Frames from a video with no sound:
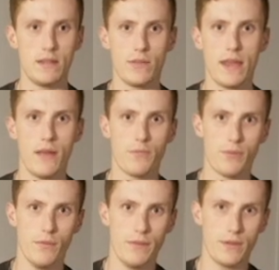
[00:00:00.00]
can't
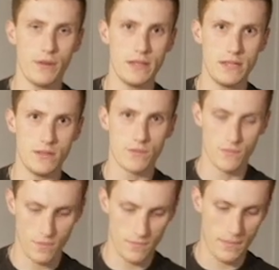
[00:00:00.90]
prove that creatine's
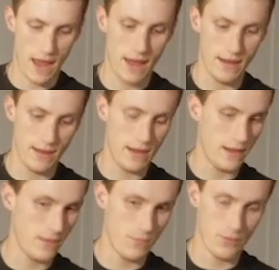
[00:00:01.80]
bad, and they
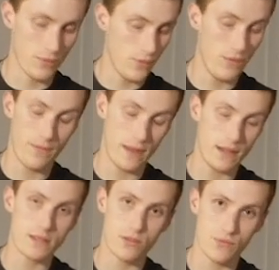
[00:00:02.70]
can prove that
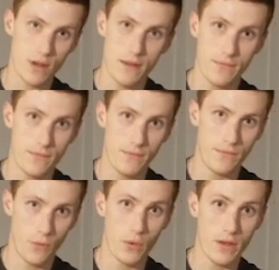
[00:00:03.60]
it's great
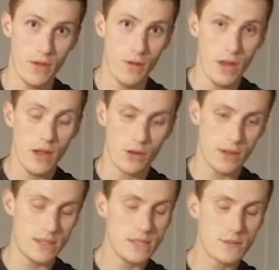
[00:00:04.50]
for you.
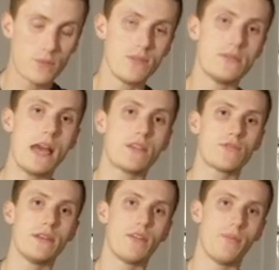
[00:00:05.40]
Creatine's produced
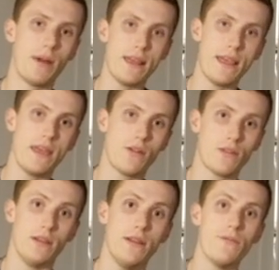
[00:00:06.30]
naturally in our body, in our
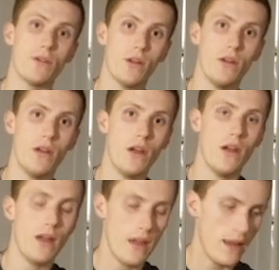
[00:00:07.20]
liver,
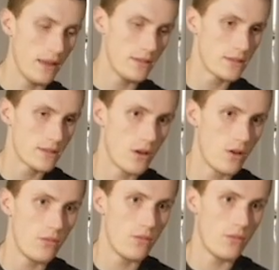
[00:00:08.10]
and
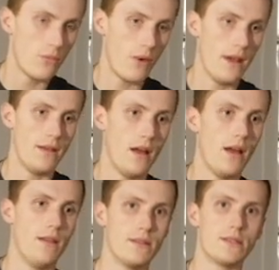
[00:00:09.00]
so why
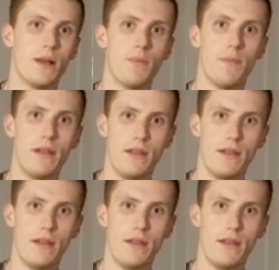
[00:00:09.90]
not supplement